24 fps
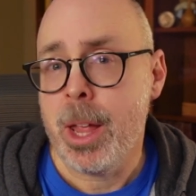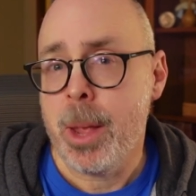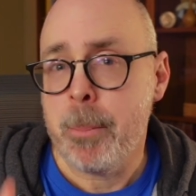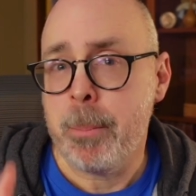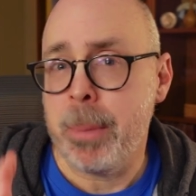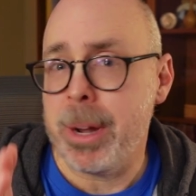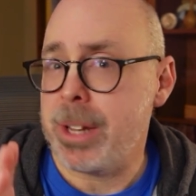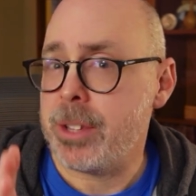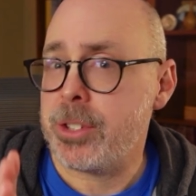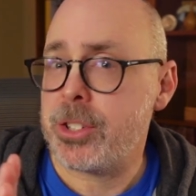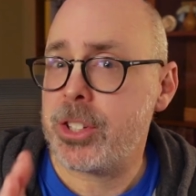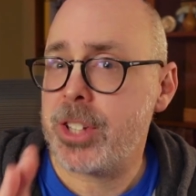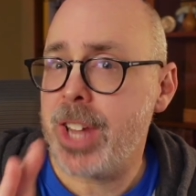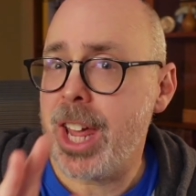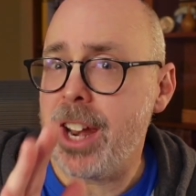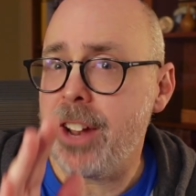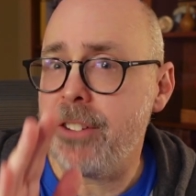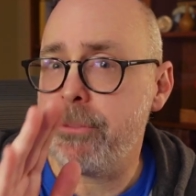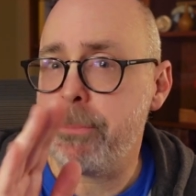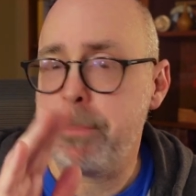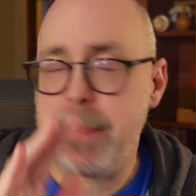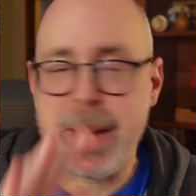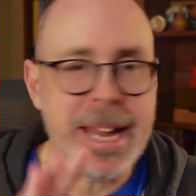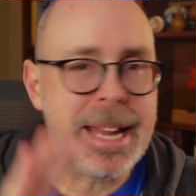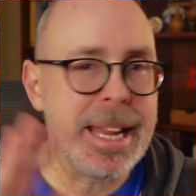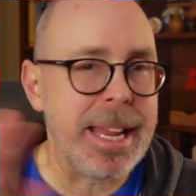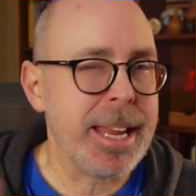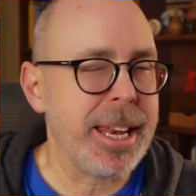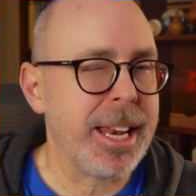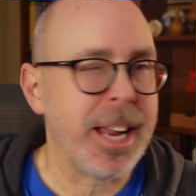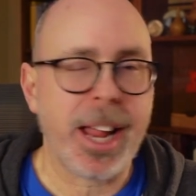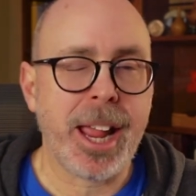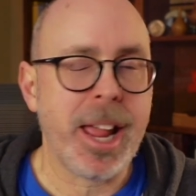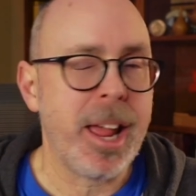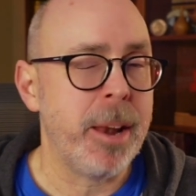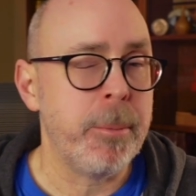But instead of
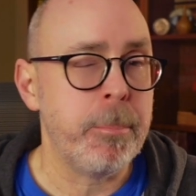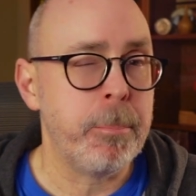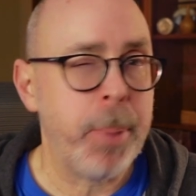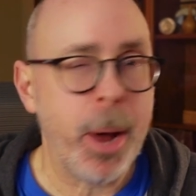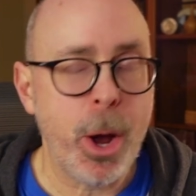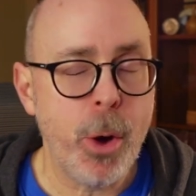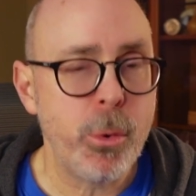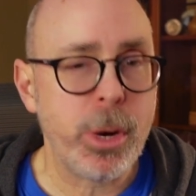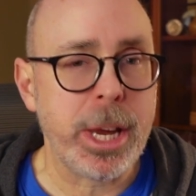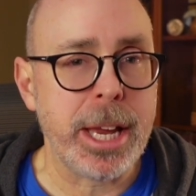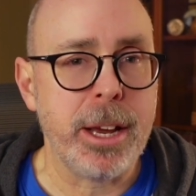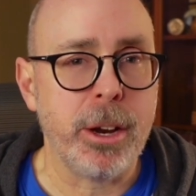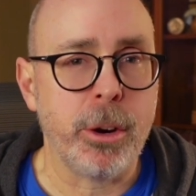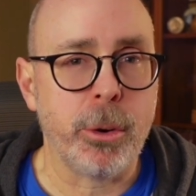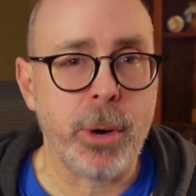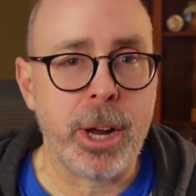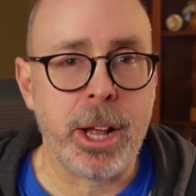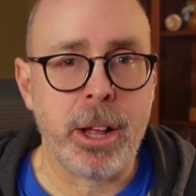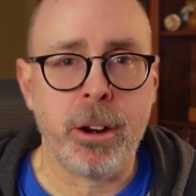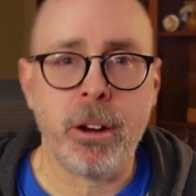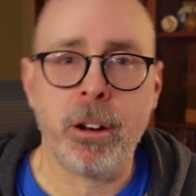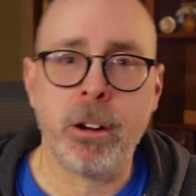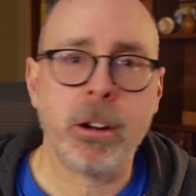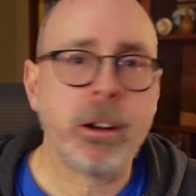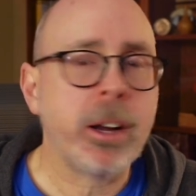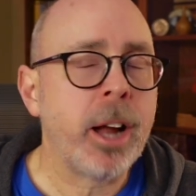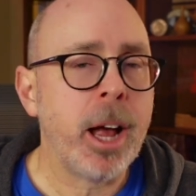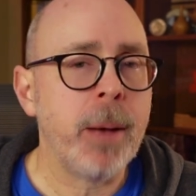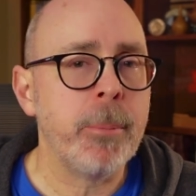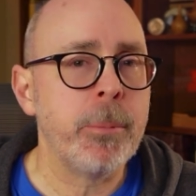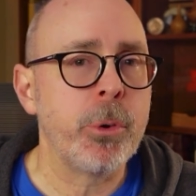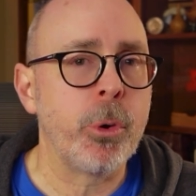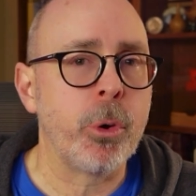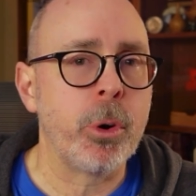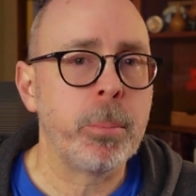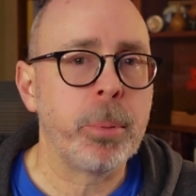peeking and poking around on our
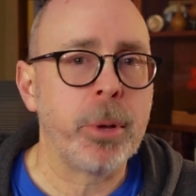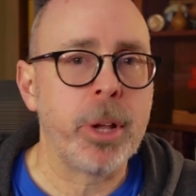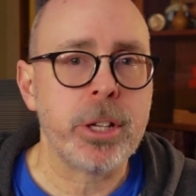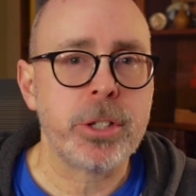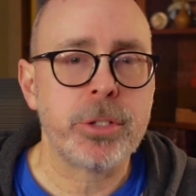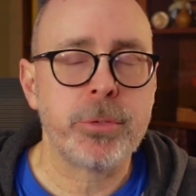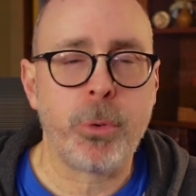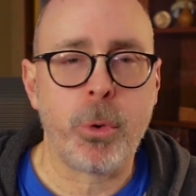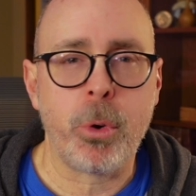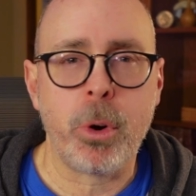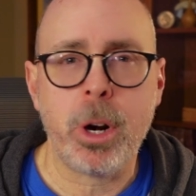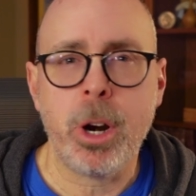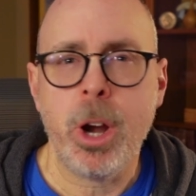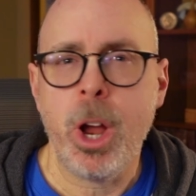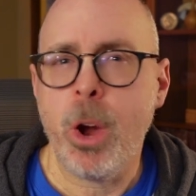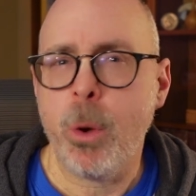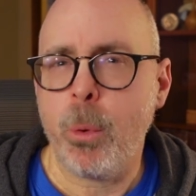Commodore Plus 4,